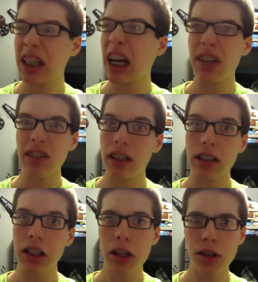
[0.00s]
I haven't
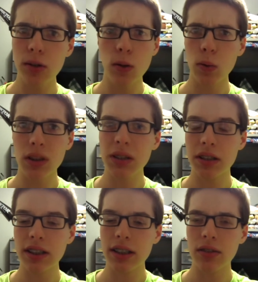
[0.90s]
gotten the newer ones
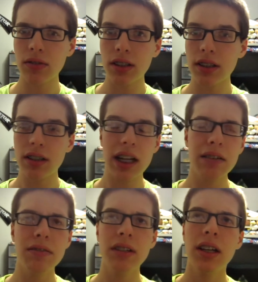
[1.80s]
because they aren't very good. I have